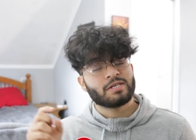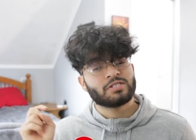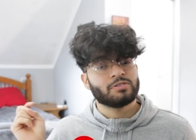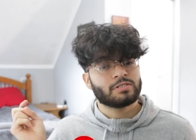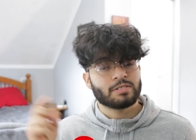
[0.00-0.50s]
make
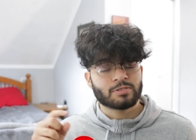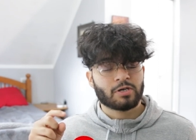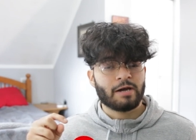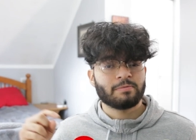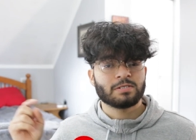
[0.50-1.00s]
sure you
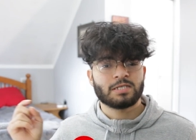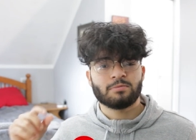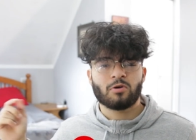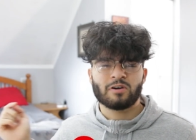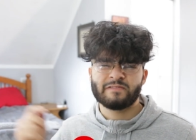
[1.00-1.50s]
subscribe to see
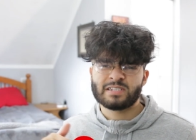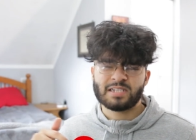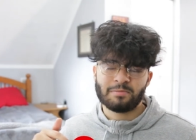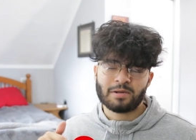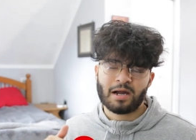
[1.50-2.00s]
more of this
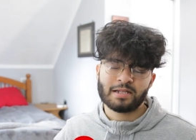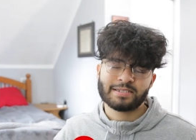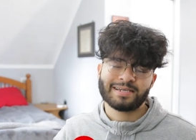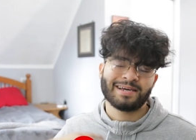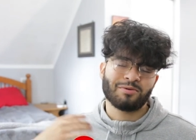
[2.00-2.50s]
type of
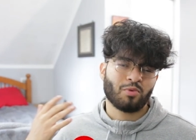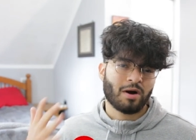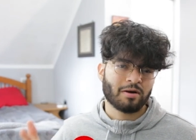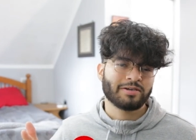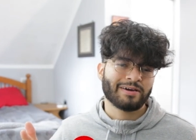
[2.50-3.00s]
content. And
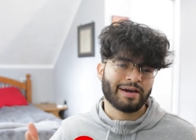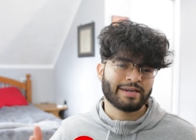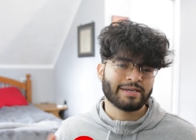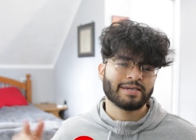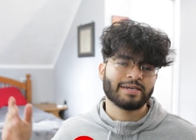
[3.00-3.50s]
while you're at
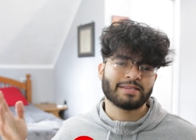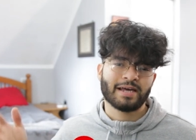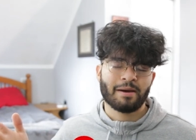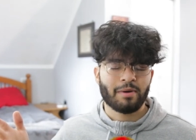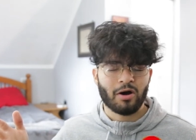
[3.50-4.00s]
it, hit
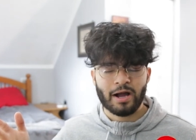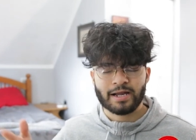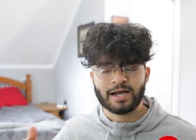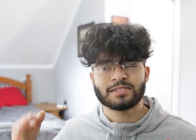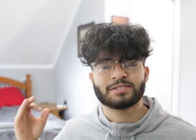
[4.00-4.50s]
that bell
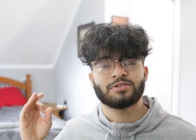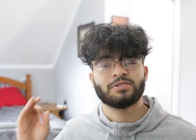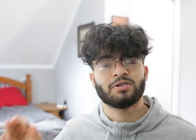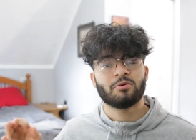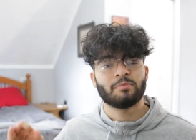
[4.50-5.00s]
icon so you
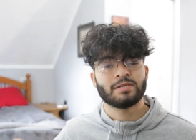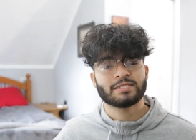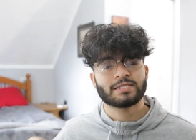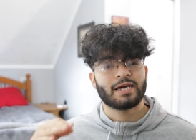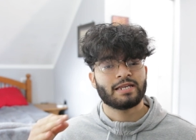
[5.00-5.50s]
don't
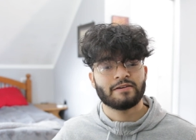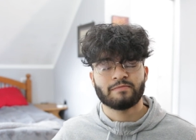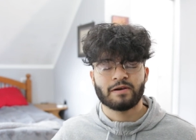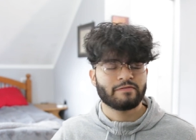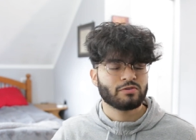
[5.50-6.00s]
miss any of
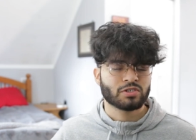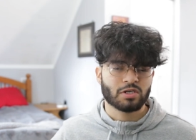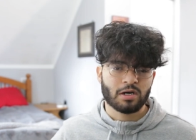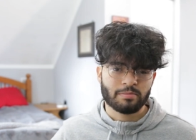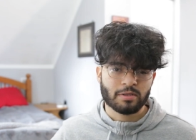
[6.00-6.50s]
my future
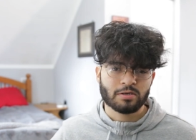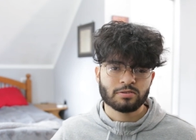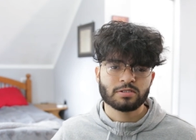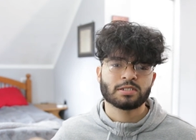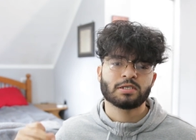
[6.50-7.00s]

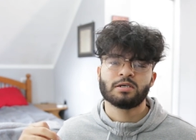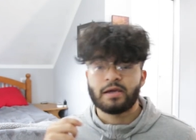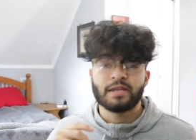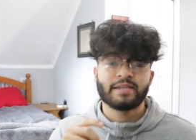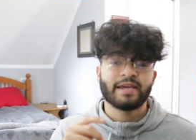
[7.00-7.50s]
uploads.
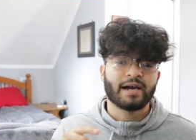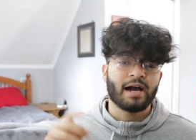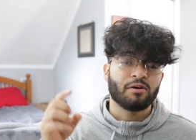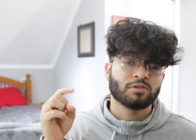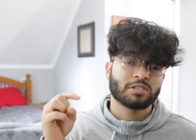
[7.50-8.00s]
And yeah,
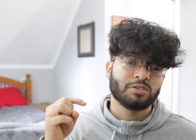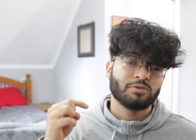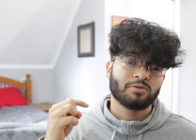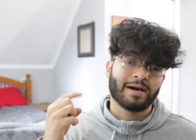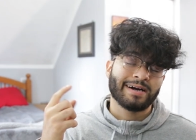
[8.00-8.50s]
I will see
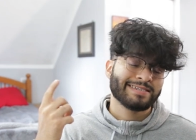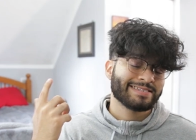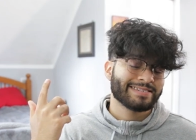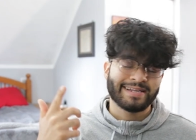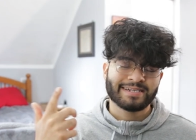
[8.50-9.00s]
you
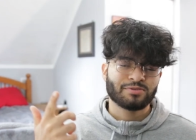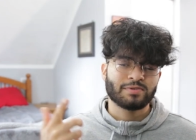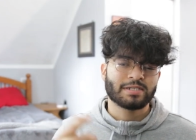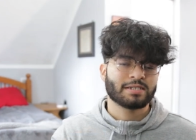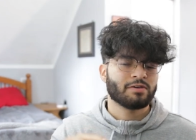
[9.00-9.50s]
guys next
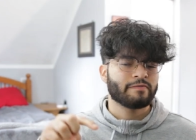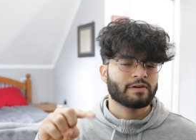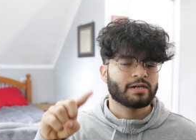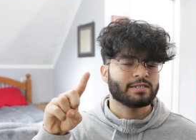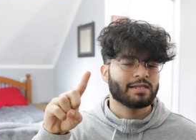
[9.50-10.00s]
week. Don't
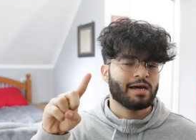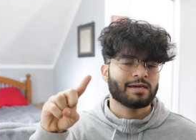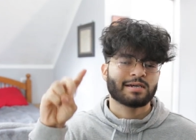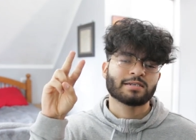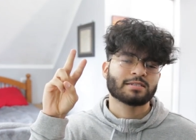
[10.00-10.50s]
forget to like,